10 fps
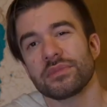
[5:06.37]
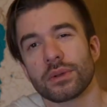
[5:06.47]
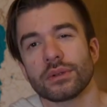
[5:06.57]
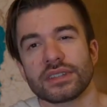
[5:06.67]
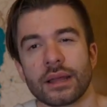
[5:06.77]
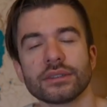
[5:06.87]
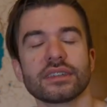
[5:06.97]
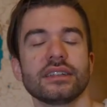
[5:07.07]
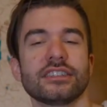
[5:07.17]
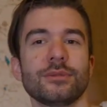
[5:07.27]
there are
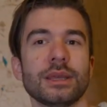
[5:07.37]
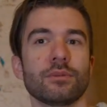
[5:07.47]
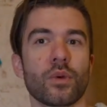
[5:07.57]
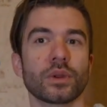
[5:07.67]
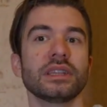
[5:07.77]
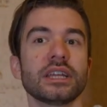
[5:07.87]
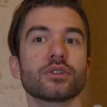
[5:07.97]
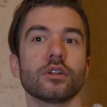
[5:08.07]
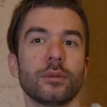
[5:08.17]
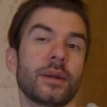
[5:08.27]
downsides to being more
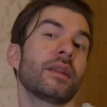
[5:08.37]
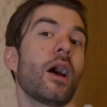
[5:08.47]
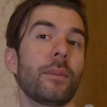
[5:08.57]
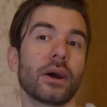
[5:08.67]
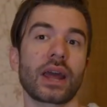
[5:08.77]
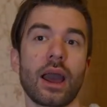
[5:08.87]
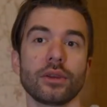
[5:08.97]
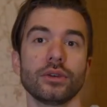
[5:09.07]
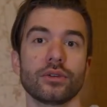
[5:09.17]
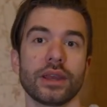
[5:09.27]
literal about how
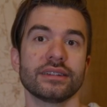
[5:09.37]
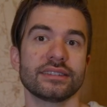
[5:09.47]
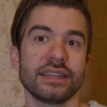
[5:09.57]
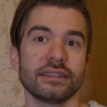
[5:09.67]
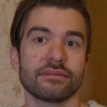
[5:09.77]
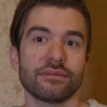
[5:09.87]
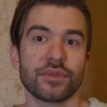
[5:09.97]
you grade a scene.